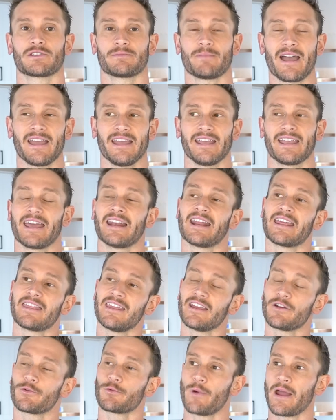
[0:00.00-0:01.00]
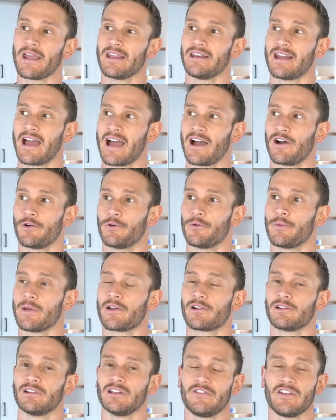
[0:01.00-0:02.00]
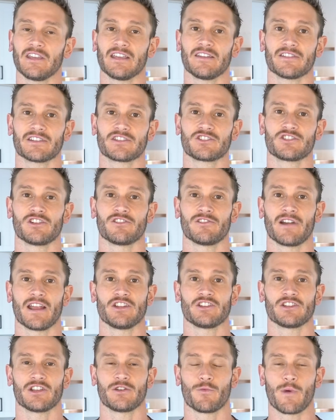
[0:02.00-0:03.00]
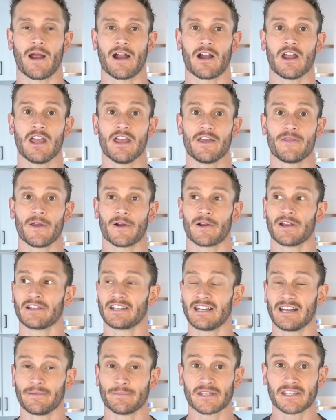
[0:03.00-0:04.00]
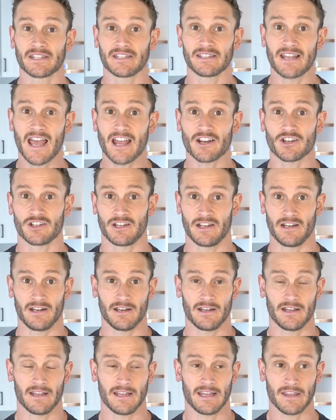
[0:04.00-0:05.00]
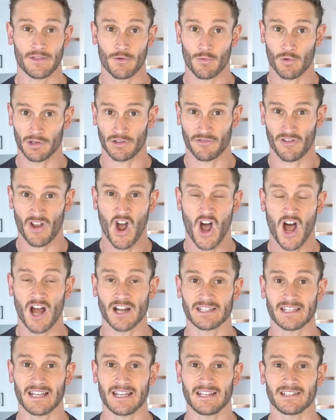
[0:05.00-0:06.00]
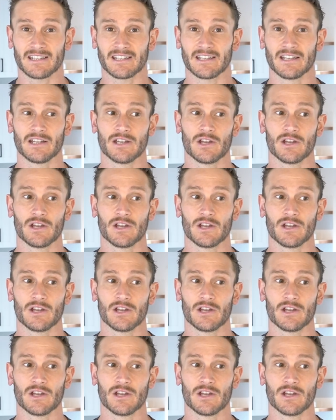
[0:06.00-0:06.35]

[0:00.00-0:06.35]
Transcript: spike. And I think right now we are living in this generation where there is an obsession in the world of content